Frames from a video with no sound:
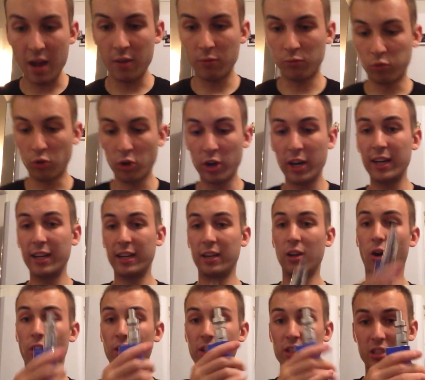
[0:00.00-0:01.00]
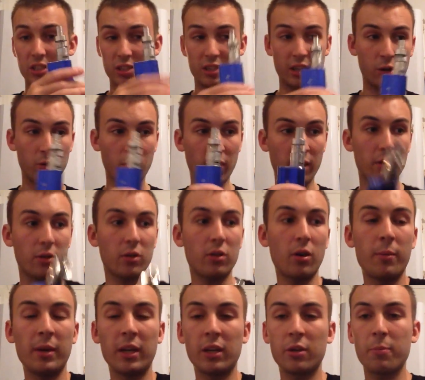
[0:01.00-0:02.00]
really light. This is incredible.
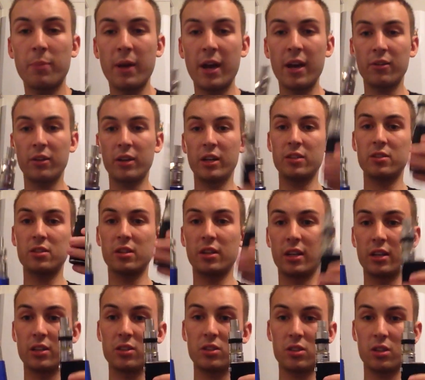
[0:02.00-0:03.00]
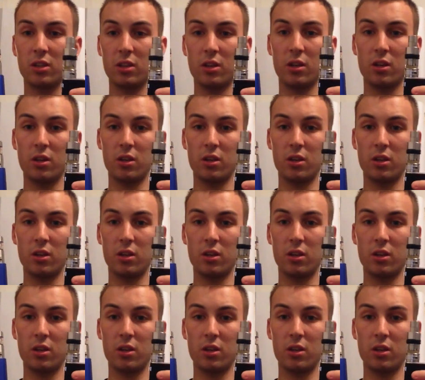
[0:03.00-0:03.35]
I mean, comparing it to this,